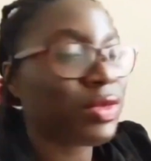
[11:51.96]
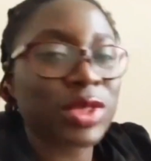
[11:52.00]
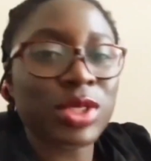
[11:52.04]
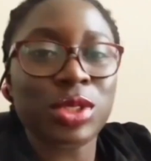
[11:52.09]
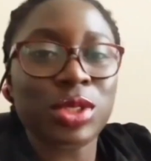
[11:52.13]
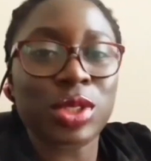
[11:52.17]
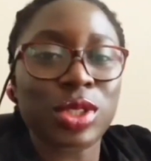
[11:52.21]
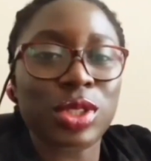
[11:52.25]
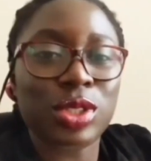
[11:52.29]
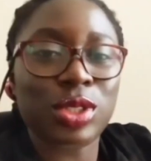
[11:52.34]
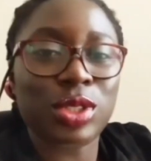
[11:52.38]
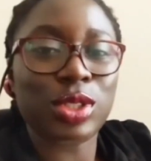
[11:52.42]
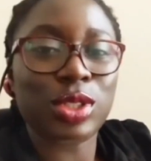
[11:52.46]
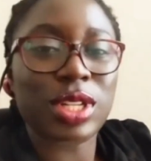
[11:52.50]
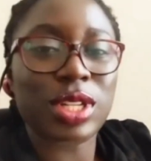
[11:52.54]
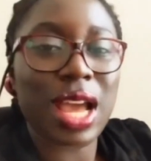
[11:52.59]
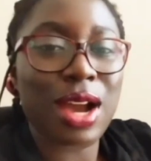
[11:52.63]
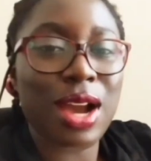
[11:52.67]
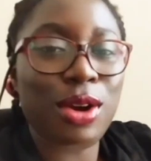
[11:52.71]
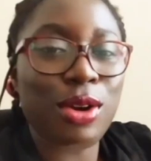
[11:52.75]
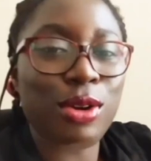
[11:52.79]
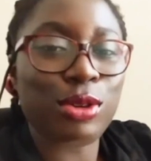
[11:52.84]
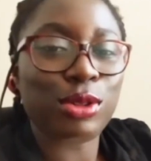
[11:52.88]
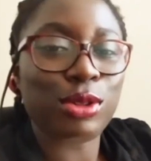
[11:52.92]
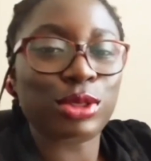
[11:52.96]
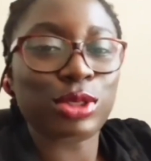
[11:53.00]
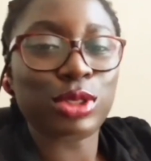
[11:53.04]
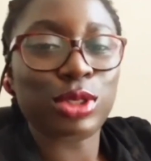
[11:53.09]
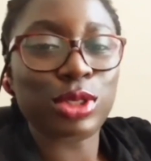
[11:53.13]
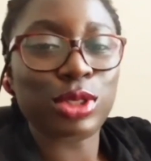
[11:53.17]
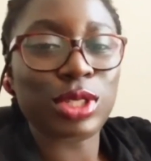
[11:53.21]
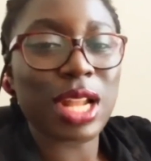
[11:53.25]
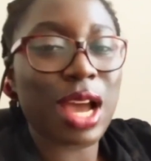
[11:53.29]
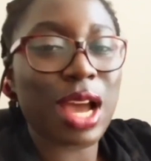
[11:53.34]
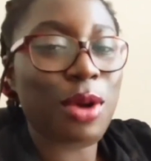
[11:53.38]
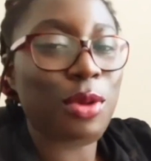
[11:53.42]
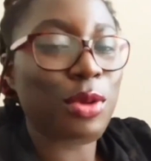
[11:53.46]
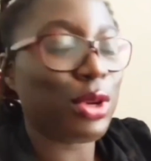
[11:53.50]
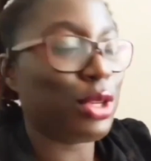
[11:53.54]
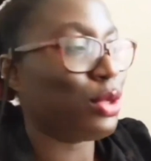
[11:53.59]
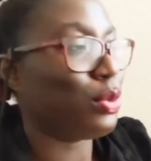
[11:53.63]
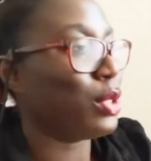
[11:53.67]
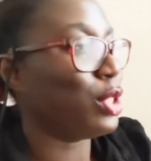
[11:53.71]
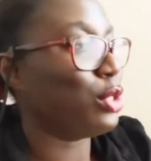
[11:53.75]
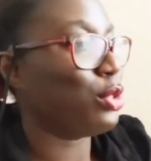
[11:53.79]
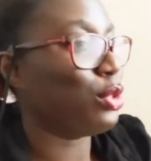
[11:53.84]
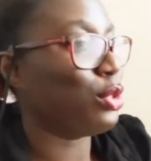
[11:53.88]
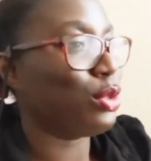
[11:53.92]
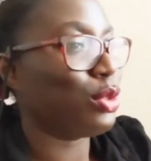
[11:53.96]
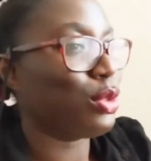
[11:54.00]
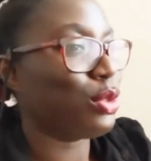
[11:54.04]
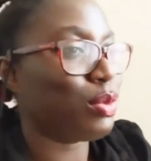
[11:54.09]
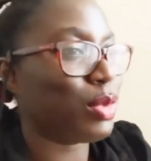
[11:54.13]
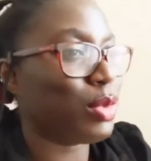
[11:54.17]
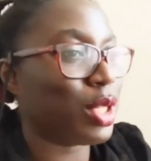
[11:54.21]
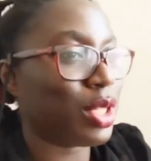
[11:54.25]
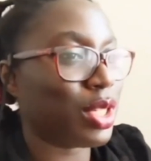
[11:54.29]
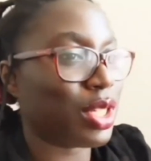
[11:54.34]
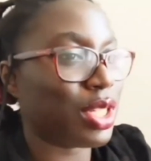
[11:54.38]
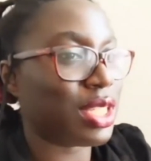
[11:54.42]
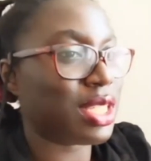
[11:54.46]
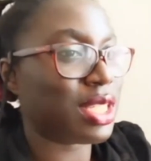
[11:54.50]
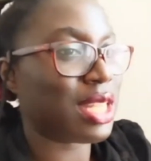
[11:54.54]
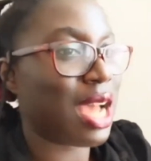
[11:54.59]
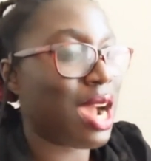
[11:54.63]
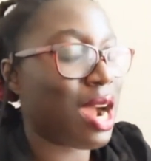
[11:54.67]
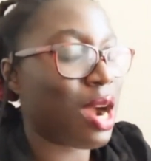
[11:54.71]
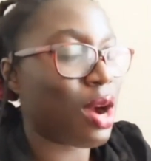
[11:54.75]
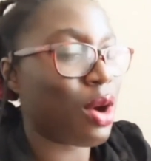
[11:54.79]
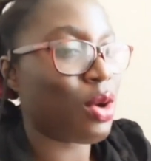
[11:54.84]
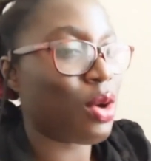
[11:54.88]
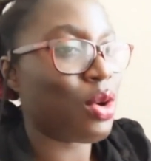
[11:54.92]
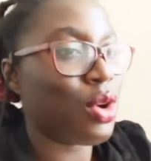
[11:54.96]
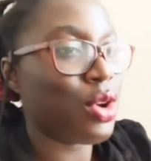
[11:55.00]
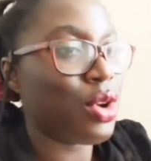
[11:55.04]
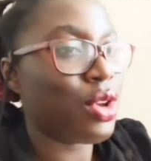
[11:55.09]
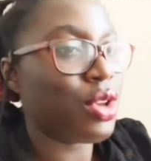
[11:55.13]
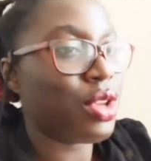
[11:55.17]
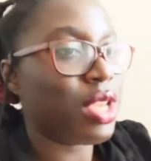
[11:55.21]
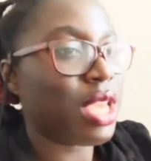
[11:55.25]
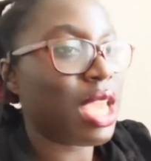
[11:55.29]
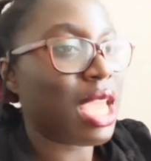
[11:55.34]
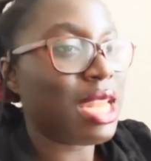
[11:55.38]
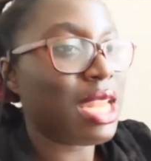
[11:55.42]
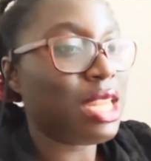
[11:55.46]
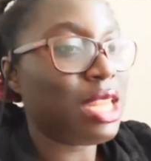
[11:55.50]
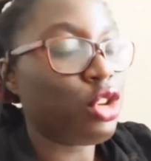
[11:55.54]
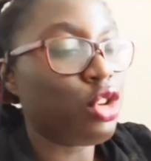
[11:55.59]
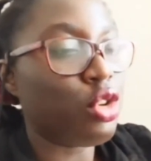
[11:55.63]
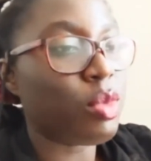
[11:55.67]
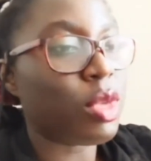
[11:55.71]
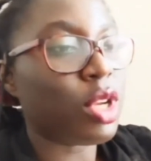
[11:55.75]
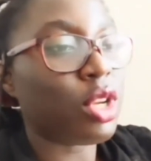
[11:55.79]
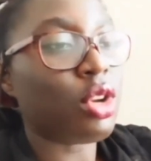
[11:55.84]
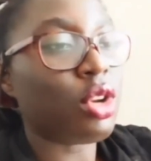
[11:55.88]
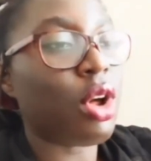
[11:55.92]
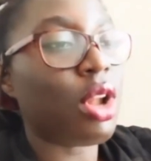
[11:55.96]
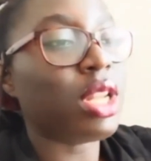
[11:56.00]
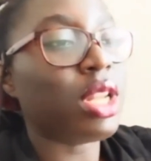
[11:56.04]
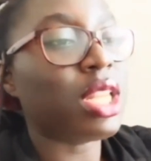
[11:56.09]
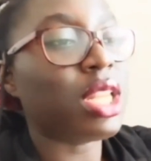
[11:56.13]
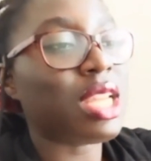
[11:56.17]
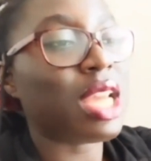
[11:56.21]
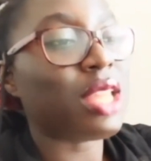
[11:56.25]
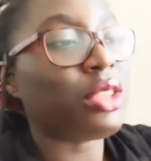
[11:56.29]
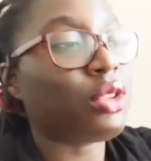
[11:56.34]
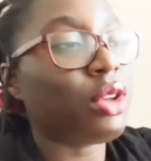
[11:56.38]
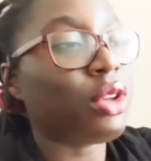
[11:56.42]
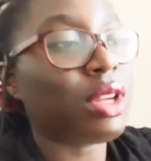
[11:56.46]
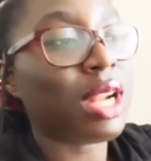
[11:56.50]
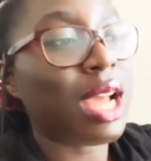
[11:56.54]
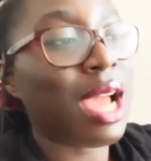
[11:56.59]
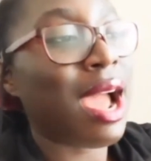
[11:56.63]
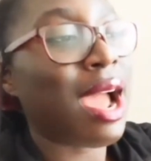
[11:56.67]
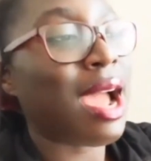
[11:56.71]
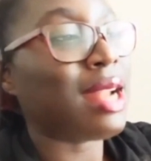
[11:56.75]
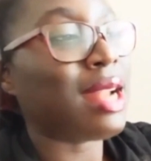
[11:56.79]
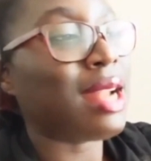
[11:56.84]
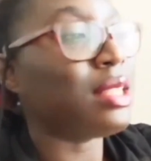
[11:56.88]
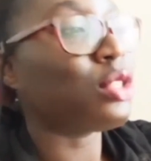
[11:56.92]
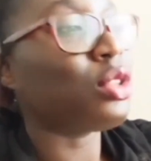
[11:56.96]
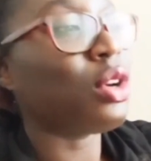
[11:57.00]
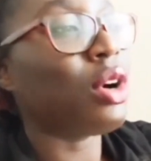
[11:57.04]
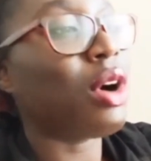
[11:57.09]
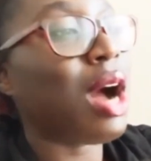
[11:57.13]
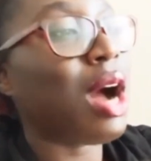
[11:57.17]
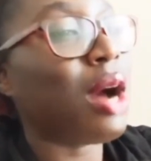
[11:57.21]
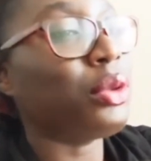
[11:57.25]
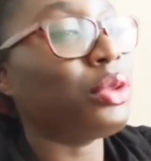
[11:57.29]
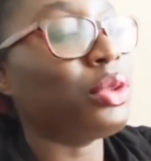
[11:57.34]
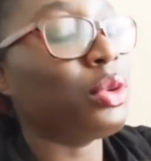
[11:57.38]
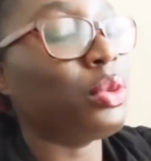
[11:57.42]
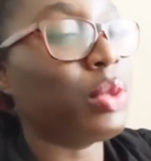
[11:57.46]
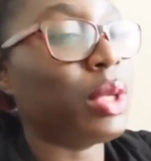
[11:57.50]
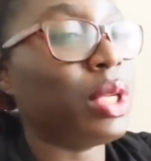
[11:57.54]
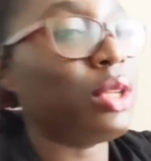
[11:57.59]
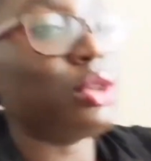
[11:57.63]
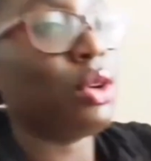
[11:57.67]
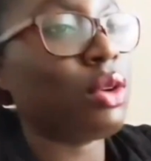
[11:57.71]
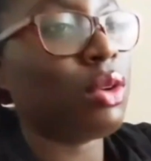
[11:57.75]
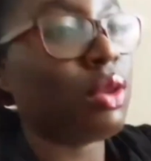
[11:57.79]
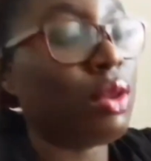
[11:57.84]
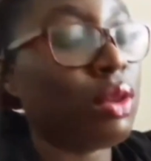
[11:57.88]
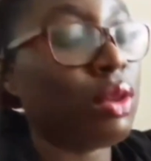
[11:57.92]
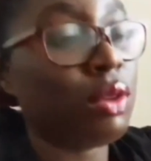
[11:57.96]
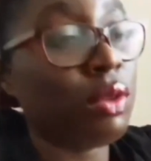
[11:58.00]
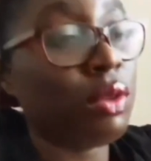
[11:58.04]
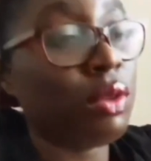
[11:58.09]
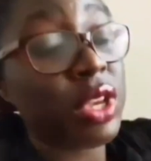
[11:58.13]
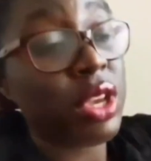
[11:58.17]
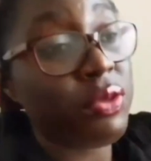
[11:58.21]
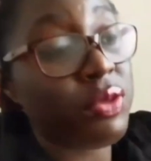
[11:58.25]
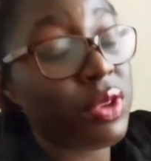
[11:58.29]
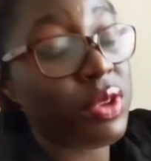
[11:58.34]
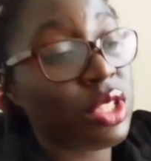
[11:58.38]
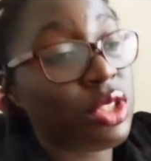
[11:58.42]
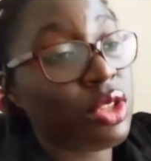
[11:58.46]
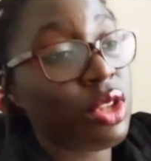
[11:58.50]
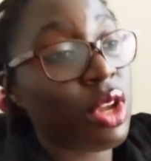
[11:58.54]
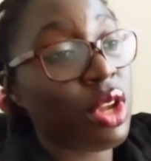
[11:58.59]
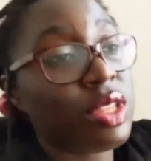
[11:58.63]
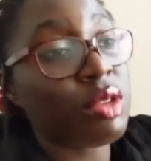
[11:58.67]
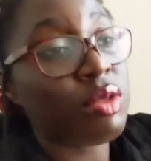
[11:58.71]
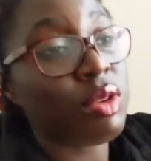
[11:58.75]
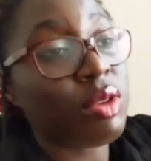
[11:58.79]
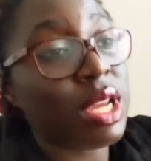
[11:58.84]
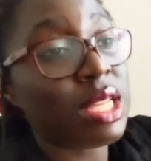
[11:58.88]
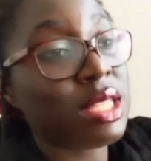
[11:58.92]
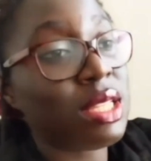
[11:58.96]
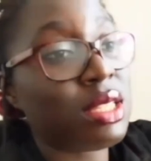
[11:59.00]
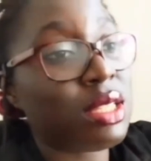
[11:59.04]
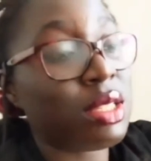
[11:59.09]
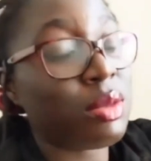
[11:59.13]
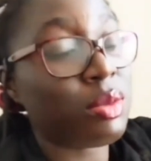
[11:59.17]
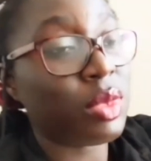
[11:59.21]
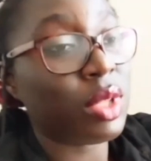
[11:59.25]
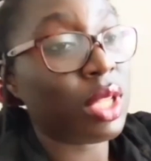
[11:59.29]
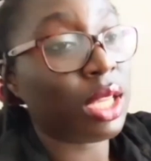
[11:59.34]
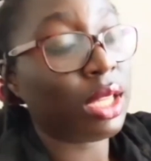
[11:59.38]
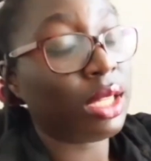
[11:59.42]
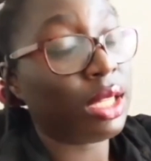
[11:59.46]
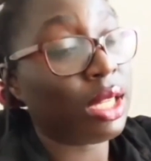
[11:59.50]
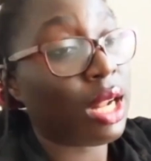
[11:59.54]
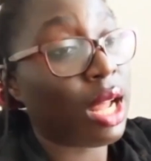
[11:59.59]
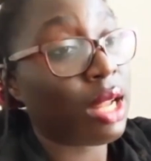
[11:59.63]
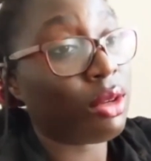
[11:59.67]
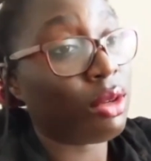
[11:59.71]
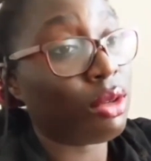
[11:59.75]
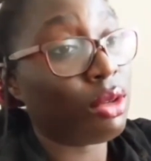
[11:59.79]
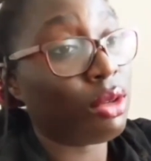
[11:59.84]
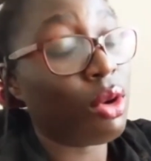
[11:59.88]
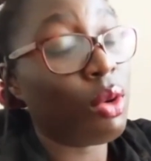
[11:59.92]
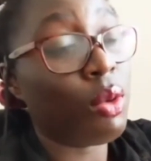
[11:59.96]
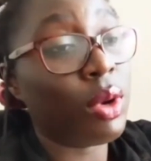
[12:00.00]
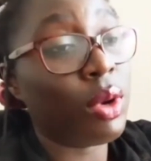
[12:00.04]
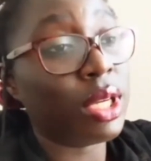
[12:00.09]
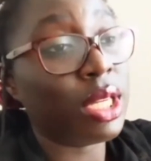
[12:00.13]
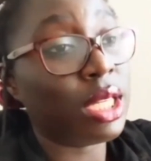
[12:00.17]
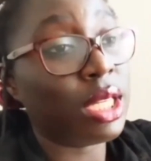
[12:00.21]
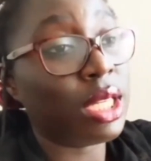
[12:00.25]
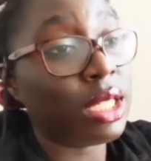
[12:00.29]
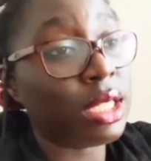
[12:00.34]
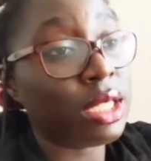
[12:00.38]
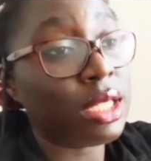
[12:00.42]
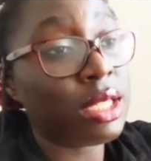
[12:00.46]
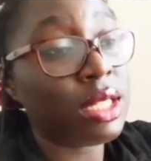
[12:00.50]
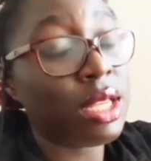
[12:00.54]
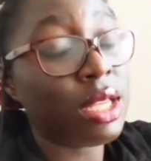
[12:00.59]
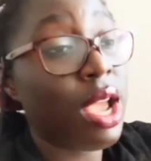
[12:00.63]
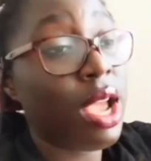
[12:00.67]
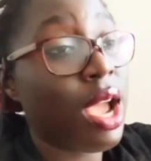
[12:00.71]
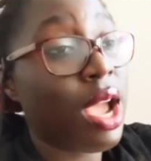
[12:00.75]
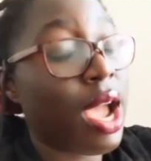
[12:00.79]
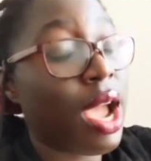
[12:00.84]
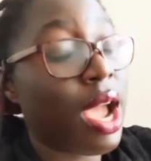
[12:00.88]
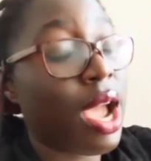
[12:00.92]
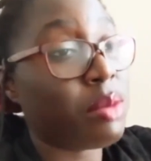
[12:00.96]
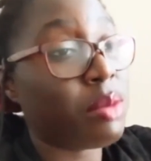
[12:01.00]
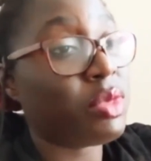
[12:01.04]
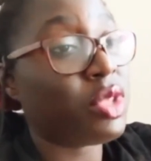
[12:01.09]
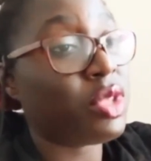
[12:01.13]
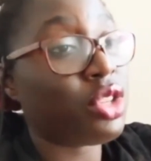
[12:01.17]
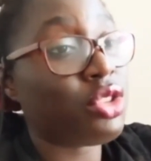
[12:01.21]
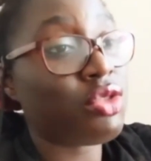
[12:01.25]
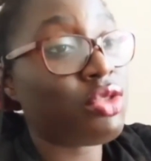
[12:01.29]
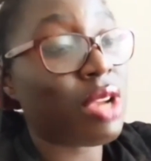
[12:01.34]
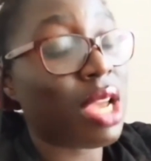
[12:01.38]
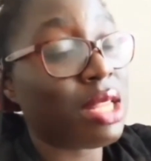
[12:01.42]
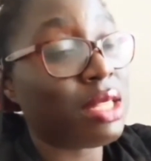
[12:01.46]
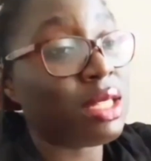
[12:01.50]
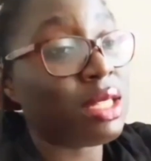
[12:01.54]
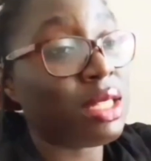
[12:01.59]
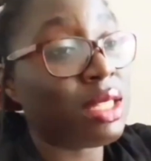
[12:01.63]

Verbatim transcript: so so now so now what do we do because now any human knowledge i thought i had is all out the window if it's not the racism thing then i don't know what it is i am just trying to